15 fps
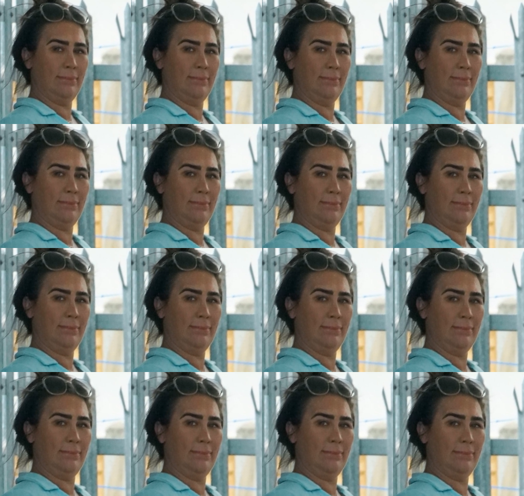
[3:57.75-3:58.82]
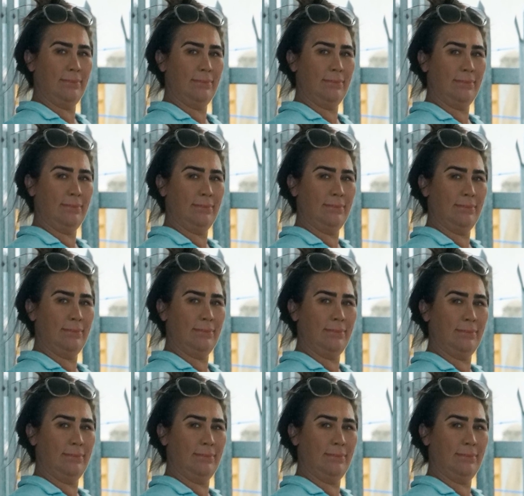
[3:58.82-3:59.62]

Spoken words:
(silence)